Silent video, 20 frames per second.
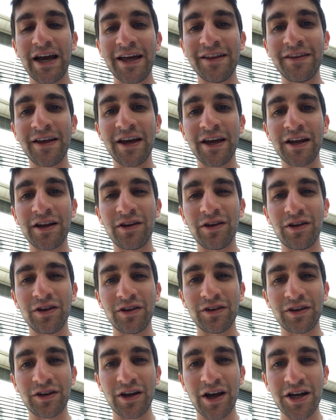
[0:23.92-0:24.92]
And then
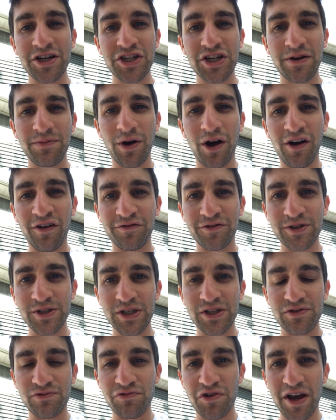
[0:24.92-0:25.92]
Hashem offers
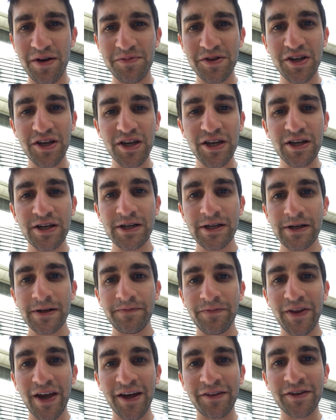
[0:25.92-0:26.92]
this remedy
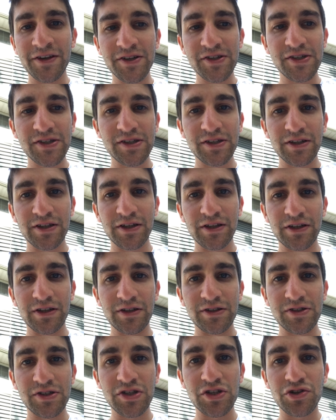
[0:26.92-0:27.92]
and this
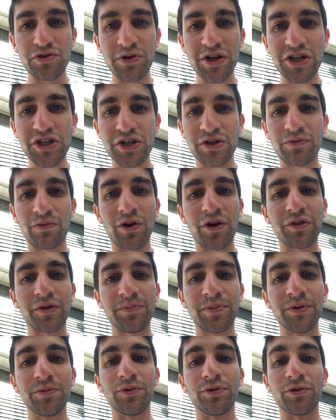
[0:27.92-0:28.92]
situation where the
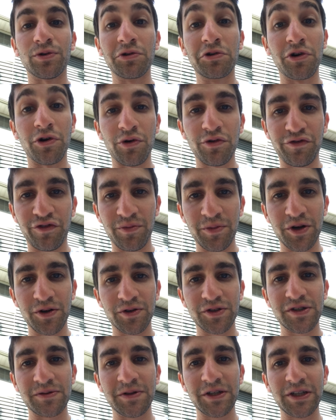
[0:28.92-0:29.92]
people will grow from it
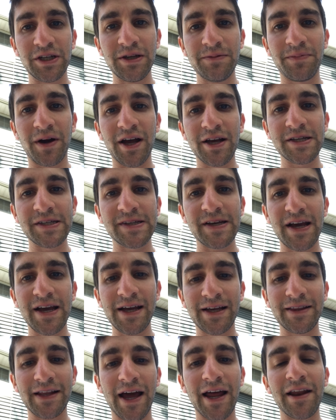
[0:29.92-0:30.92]
ultimately by
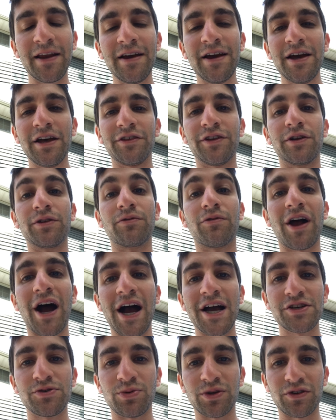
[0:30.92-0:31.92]
saying that they'll
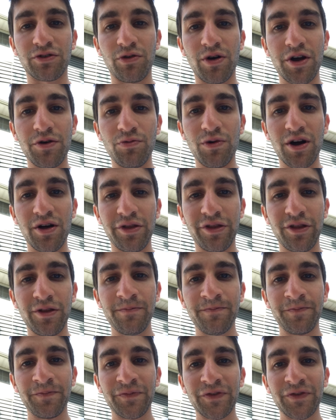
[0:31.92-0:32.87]
arise with great wealth.